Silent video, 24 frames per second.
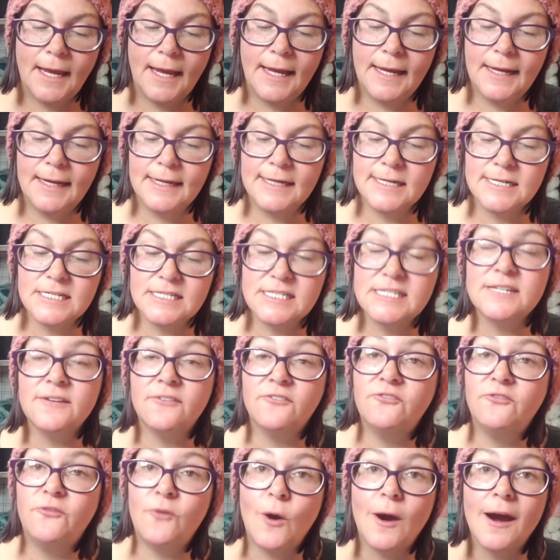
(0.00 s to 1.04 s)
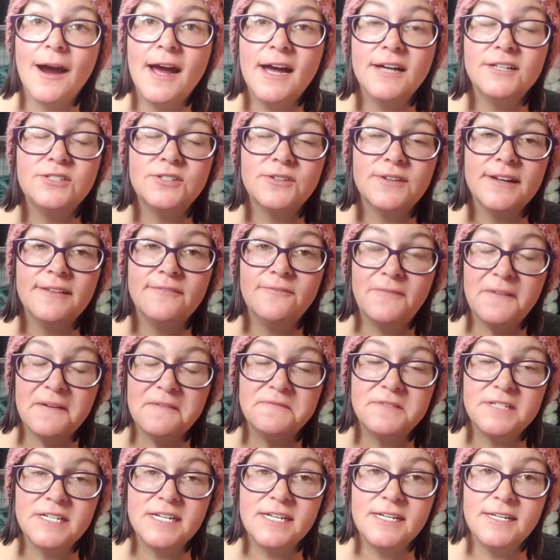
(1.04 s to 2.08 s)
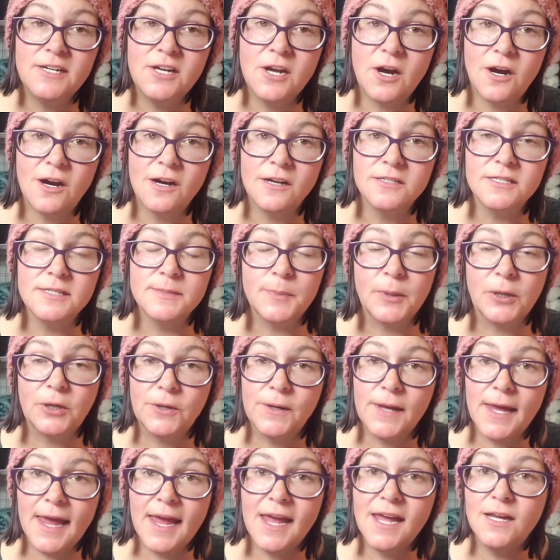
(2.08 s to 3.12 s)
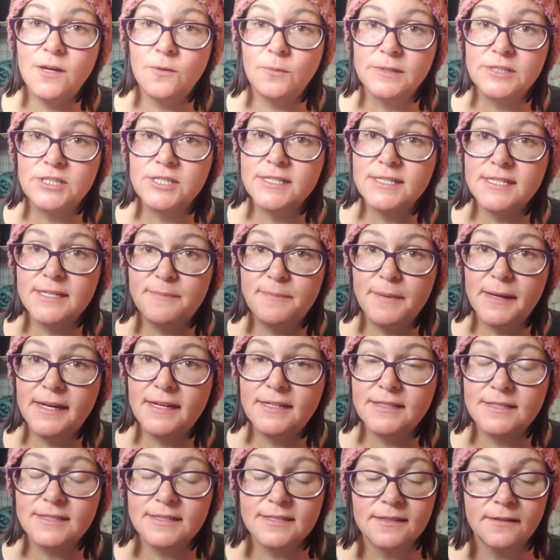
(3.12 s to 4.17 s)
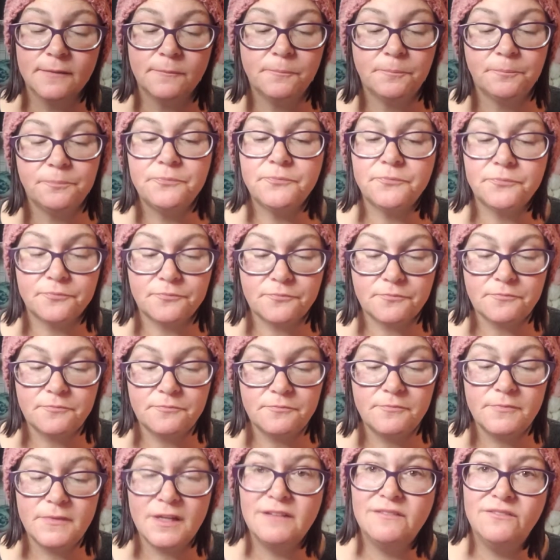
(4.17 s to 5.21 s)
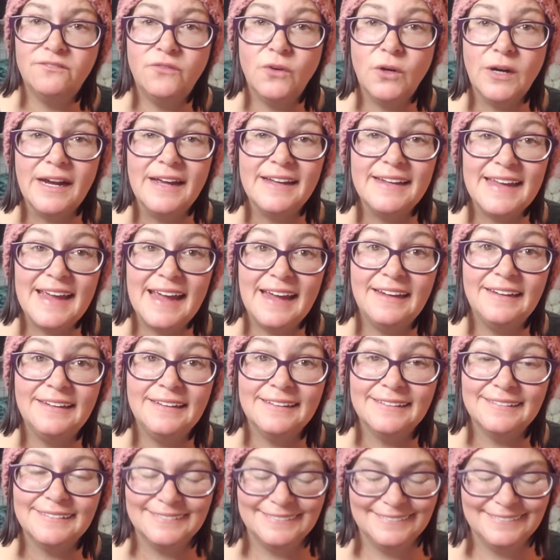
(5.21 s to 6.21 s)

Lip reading: It is 415 yards per cake, which is a bit for a cake.